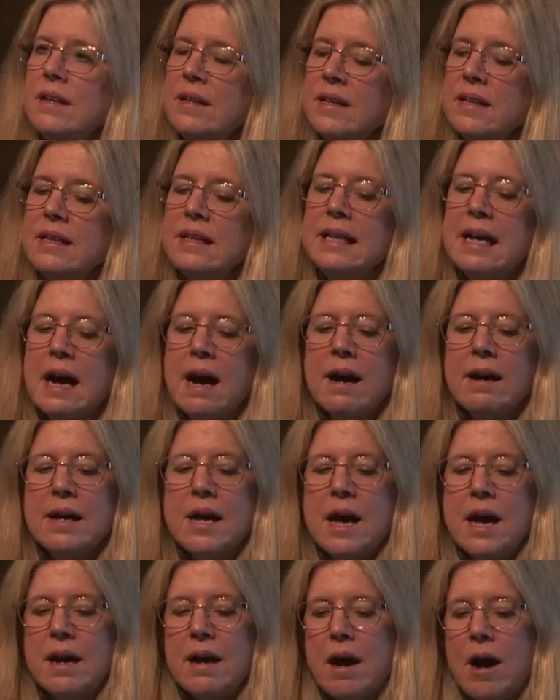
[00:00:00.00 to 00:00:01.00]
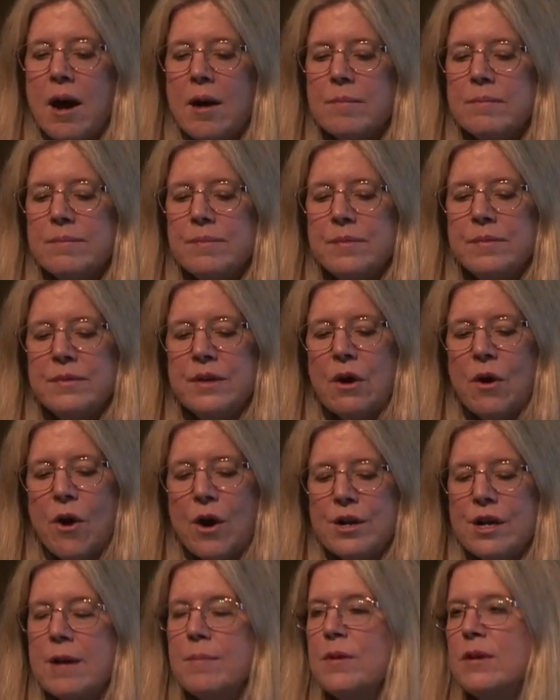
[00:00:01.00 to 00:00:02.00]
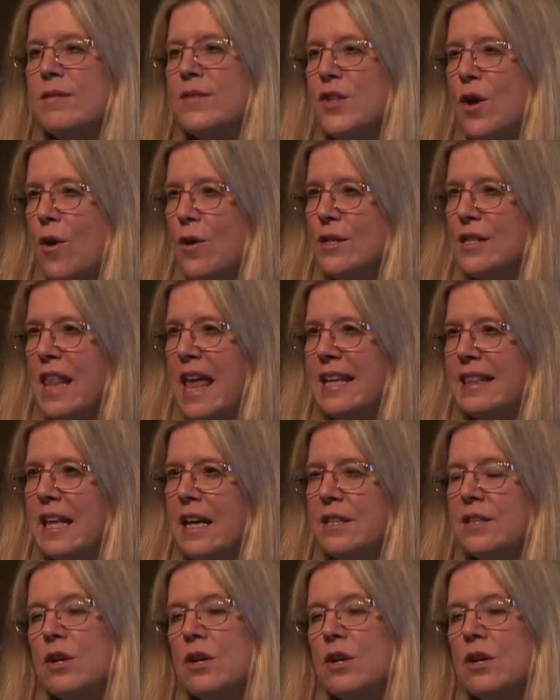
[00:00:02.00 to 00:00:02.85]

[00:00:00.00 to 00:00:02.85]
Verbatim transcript: Yeah, um, there are a number of songs like that.